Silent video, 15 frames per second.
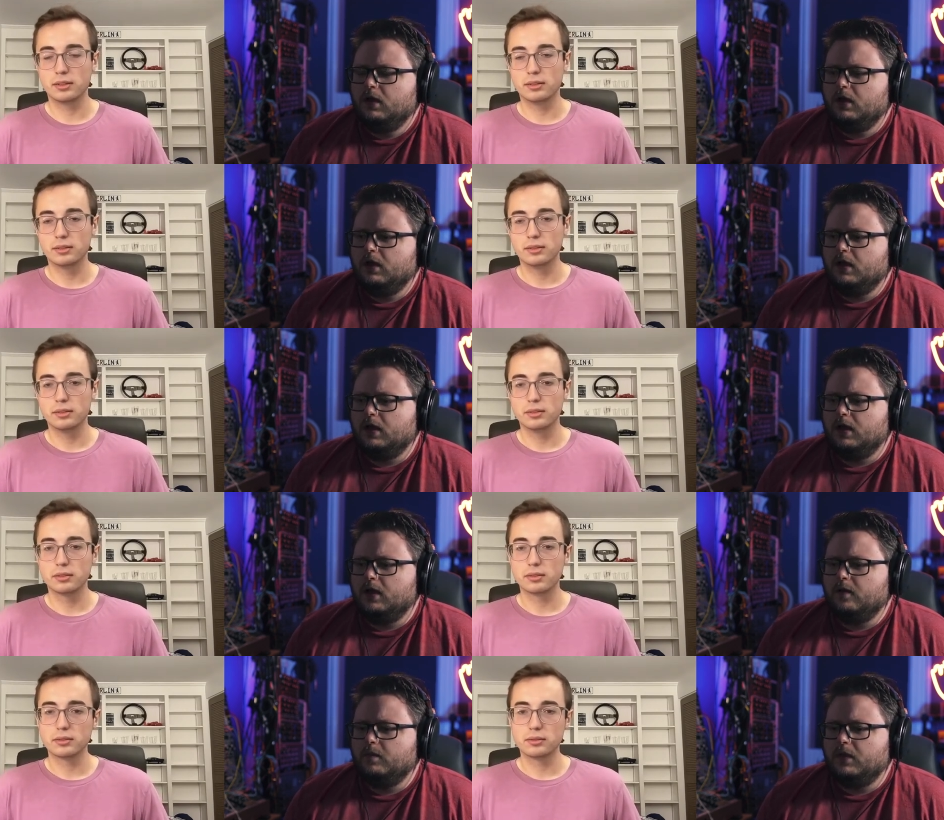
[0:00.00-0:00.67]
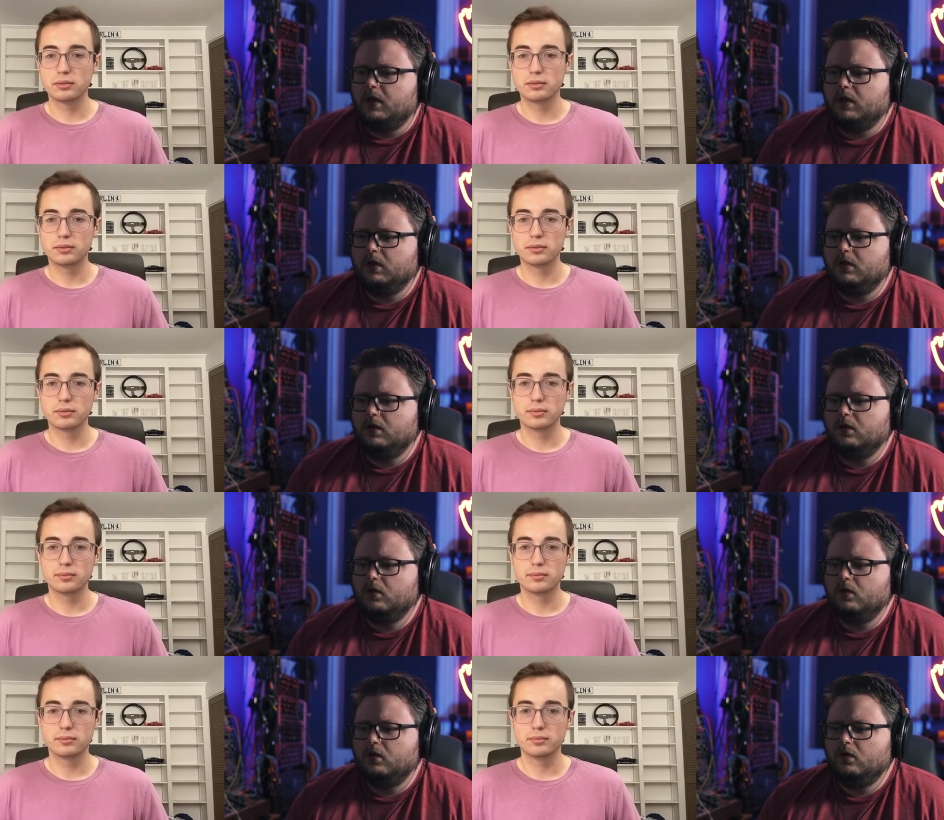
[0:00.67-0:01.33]
Speaker 1: Um,
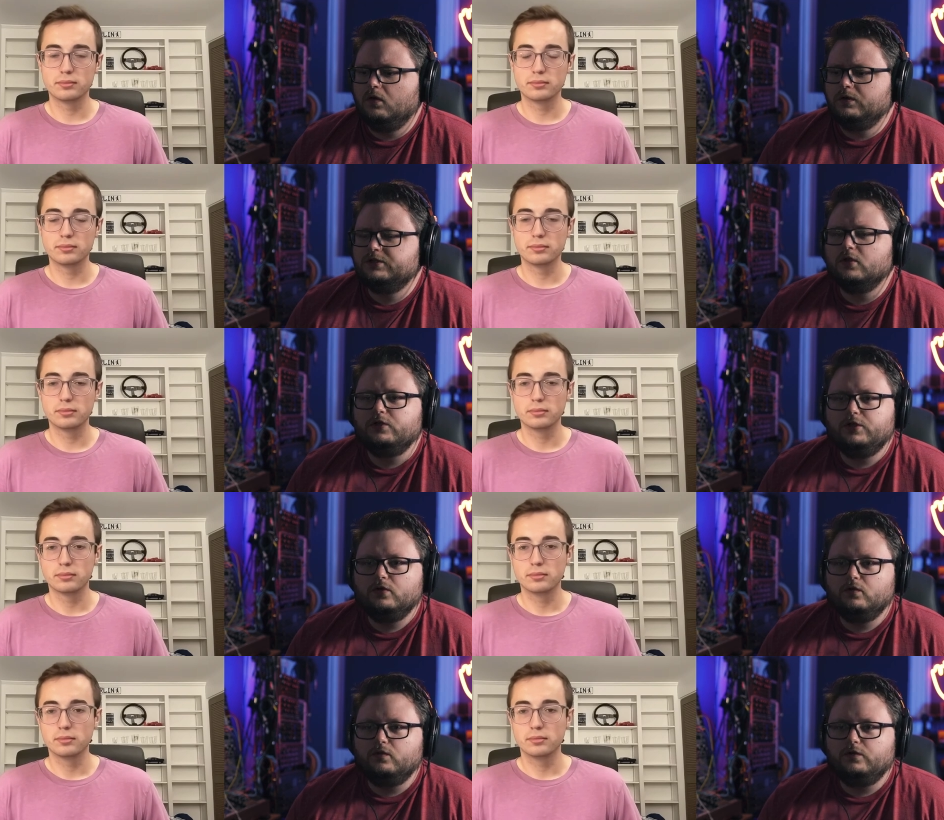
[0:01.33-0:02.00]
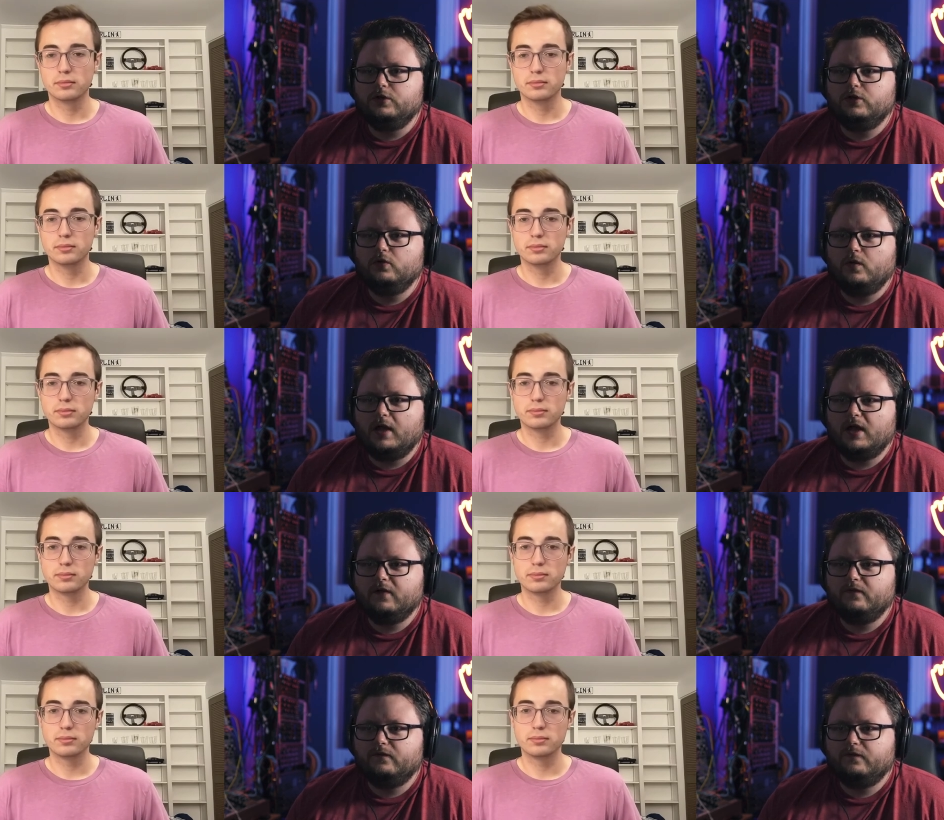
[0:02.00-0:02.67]
so you you
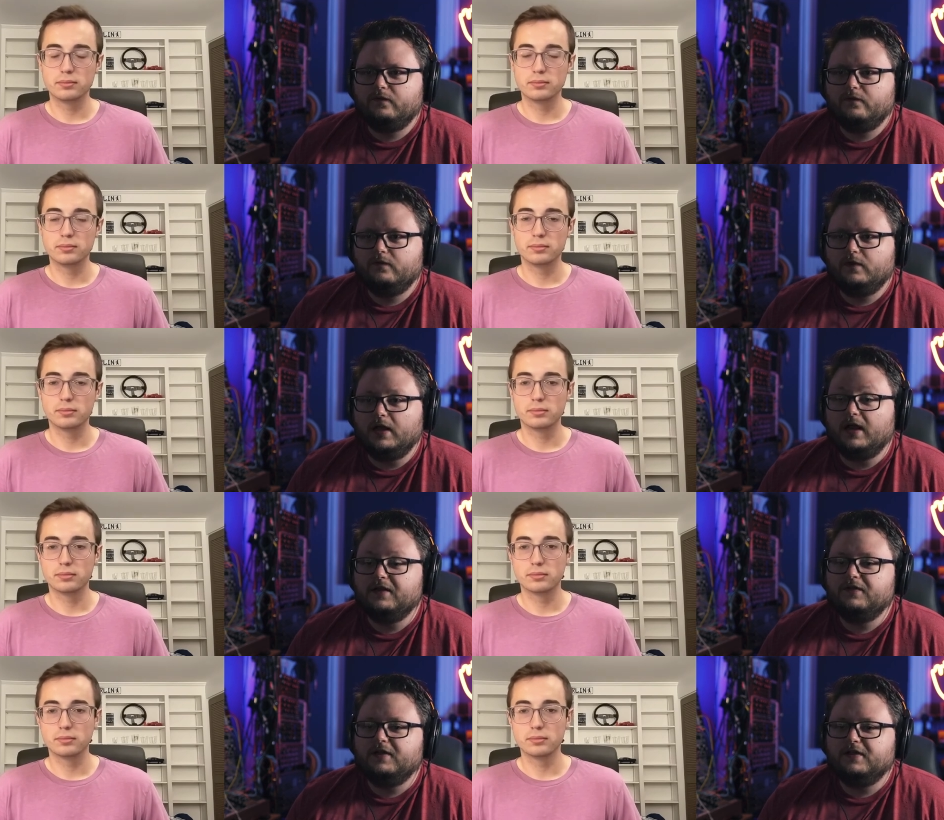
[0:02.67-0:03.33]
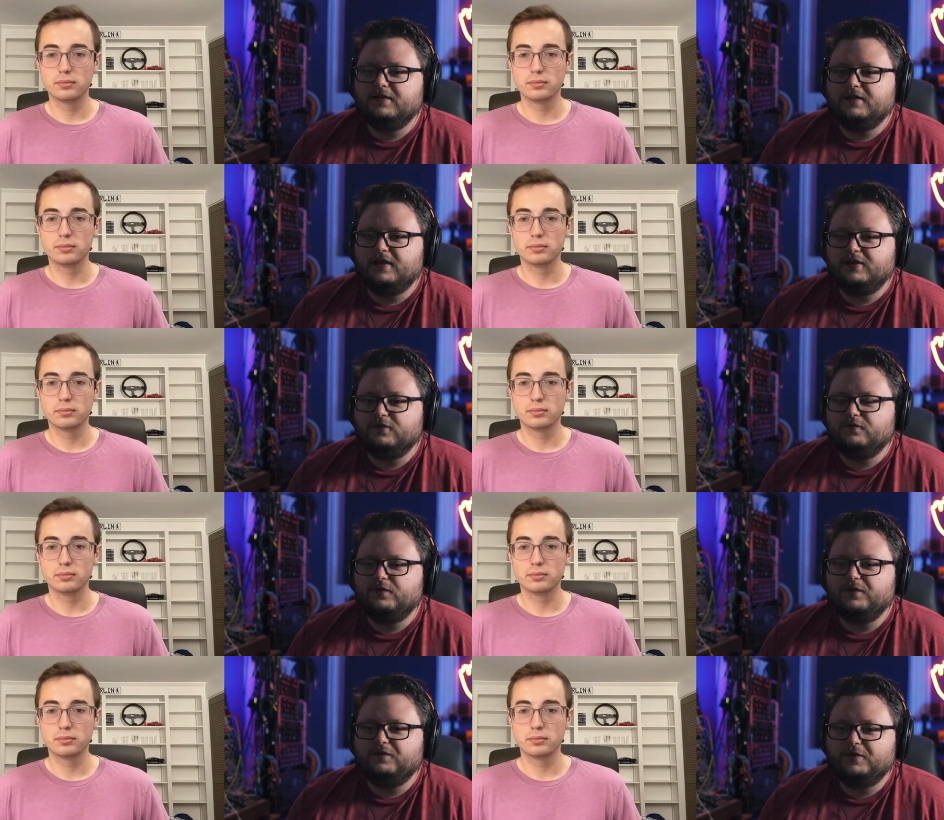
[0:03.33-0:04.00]
have, and I think in, in the
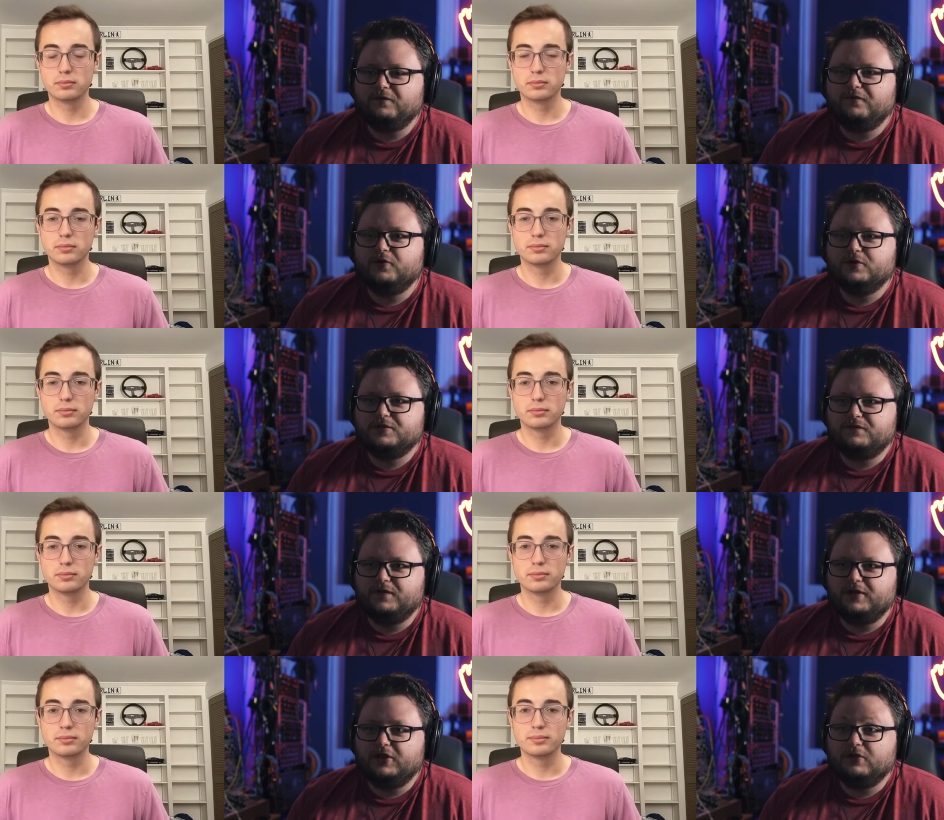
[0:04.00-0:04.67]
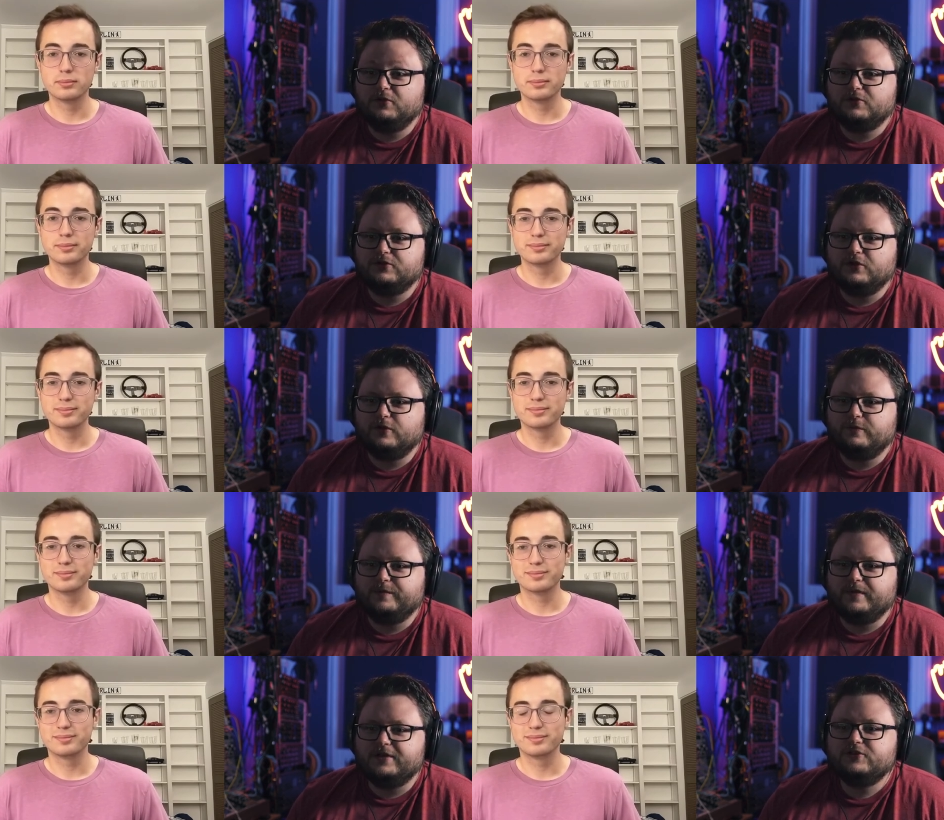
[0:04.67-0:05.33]
the first video you showed
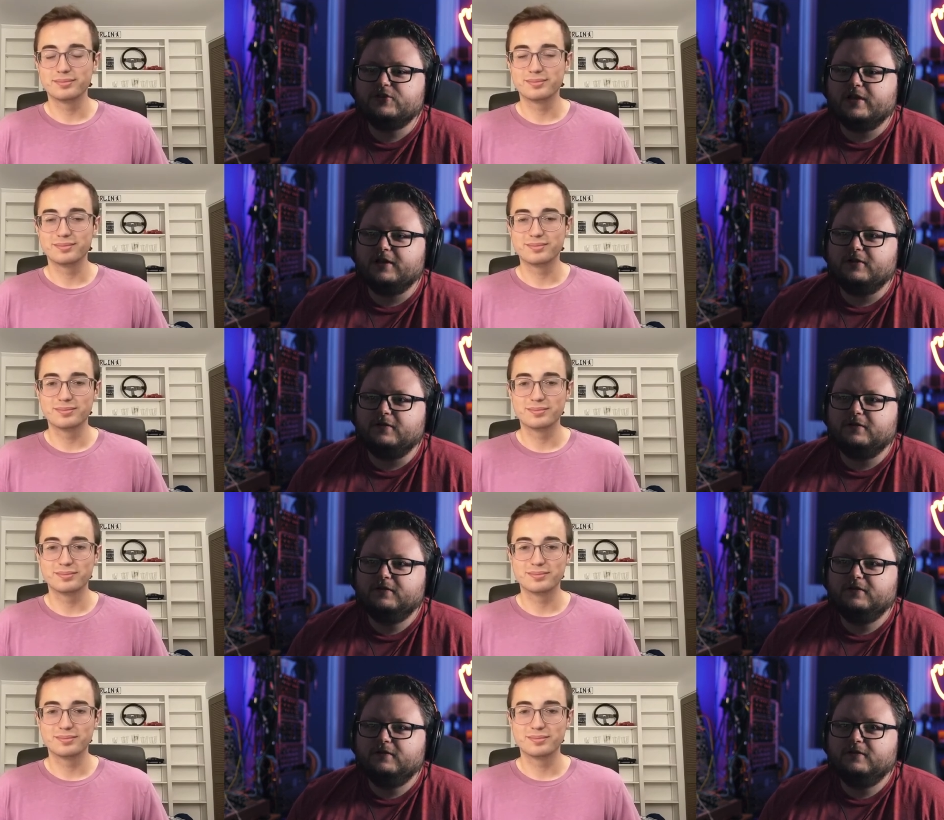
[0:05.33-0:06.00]
up in my channel,